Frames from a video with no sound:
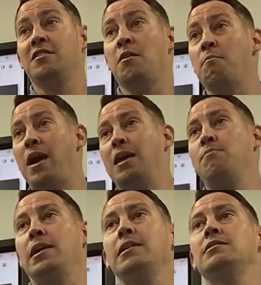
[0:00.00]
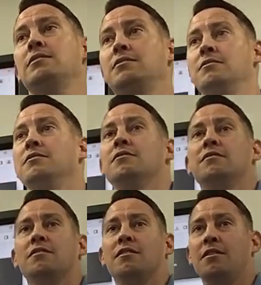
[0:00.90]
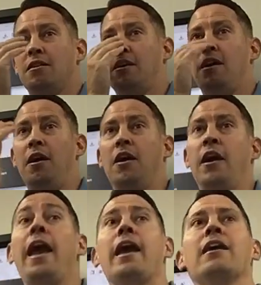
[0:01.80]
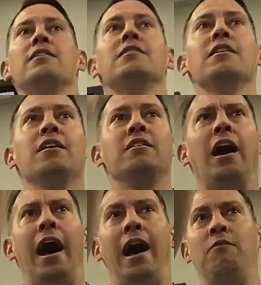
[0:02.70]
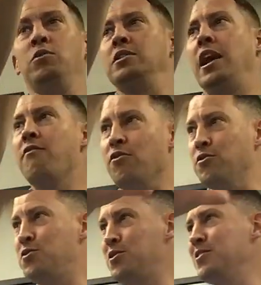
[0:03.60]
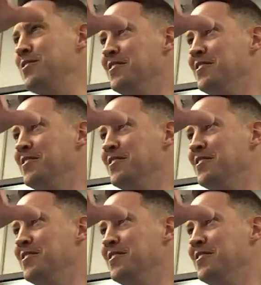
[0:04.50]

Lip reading: the maybes and the I would nevers